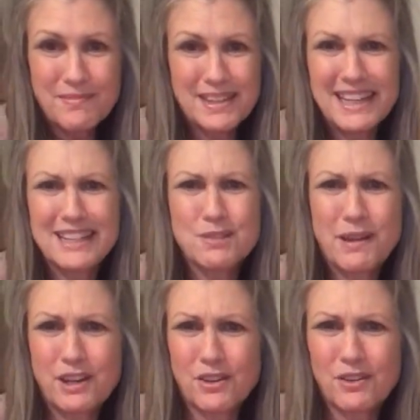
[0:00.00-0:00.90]
any
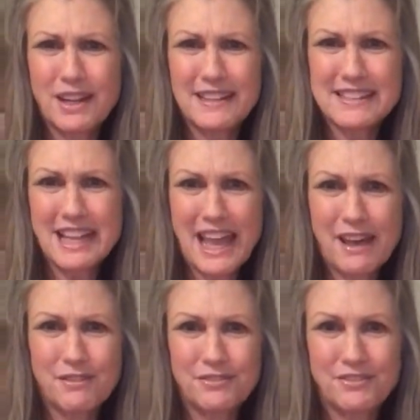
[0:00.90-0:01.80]
sweater, unless I
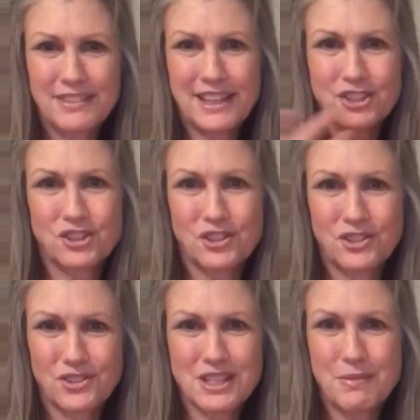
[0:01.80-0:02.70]
have like a shirt
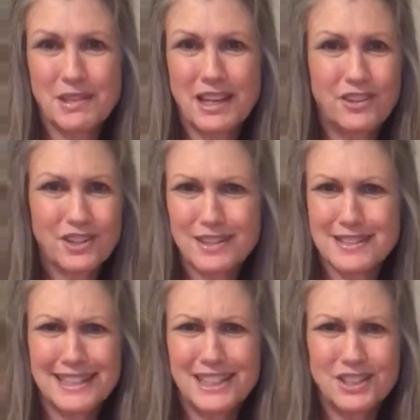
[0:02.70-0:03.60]
or something under, because
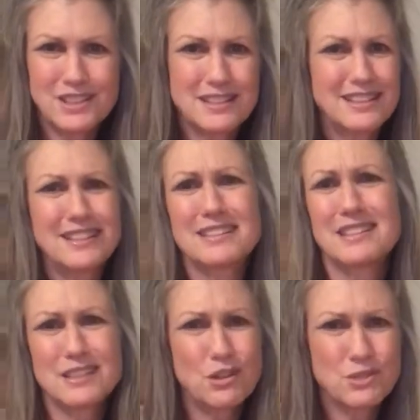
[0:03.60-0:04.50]
this is
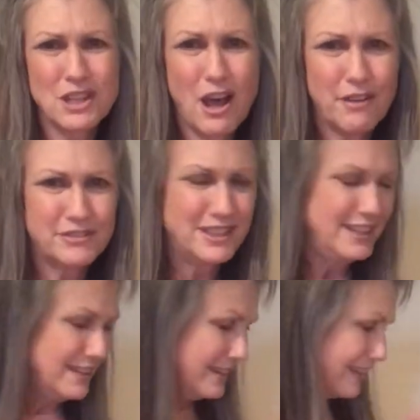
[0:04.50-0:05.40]
so soft.
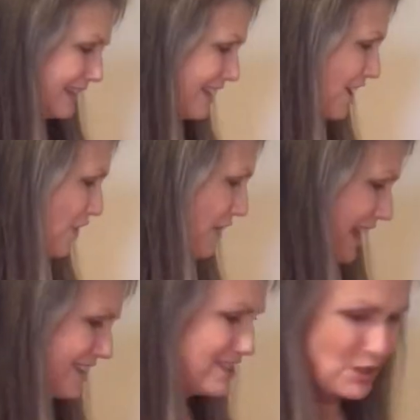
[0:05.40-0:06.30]

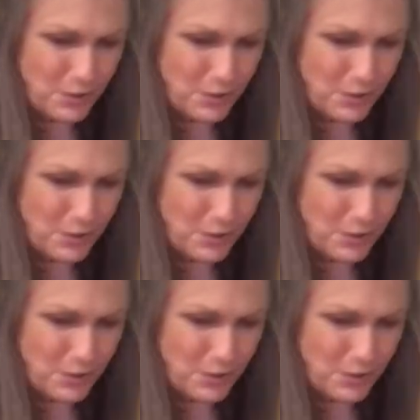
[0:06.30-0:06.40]
Okay, so